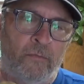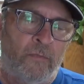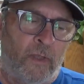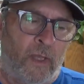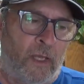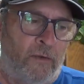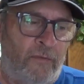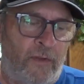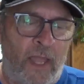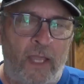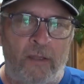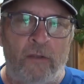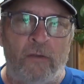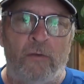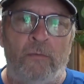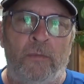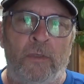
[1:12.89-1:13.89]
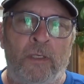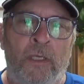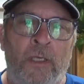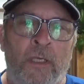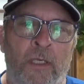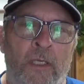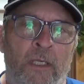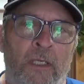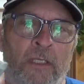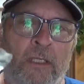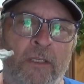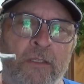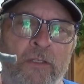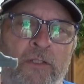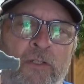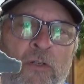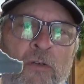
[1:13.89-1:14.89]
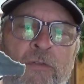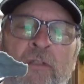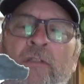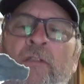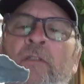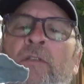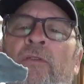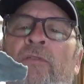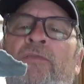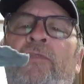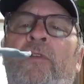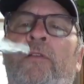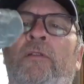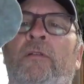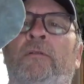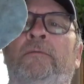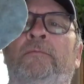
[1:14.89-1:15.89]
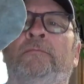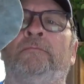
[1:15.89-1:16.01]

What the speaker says: vacuum, it doesn't show this little filter.